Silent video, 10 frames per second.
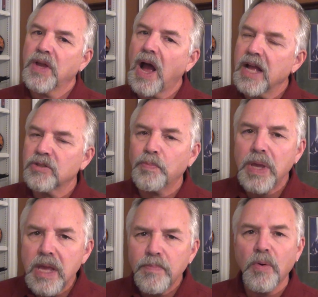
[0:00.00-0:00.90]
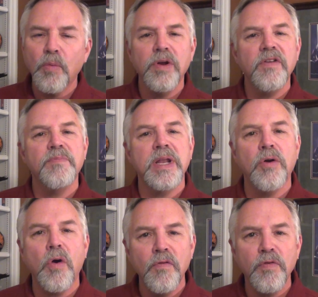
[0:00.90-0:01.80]
God's people would have been
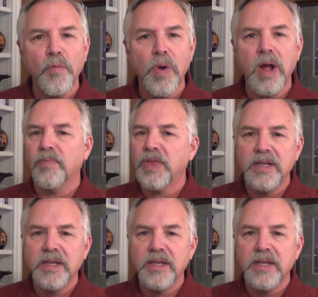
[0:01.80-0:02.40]
overwhelmed.